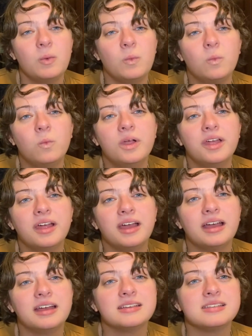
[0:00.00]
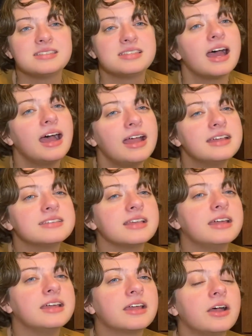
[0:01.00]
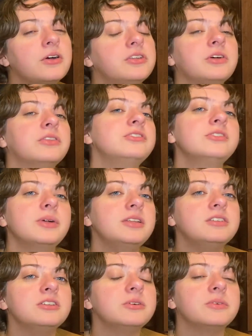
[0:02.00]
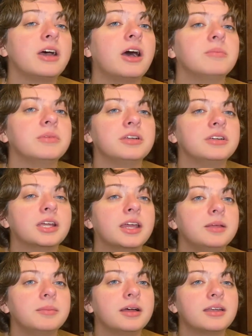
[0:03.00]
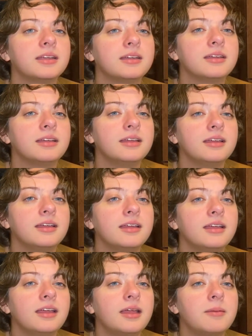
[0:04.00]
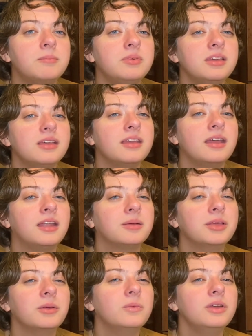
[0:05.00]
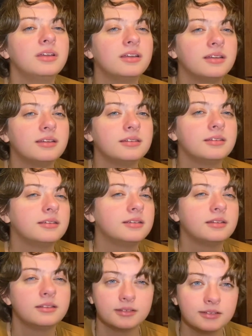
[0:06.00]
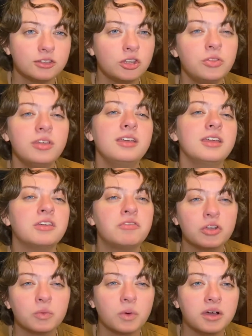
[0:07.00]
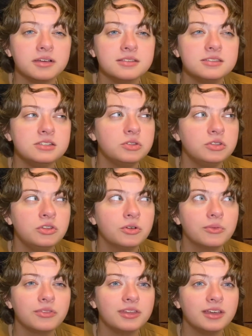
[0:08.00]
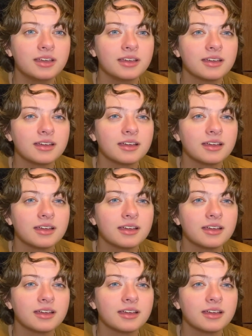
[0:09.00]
Whereas Ty is like, oh no, there's a way to do it without murdering anybody. And I'm like, what? Do you think if there was, you don't think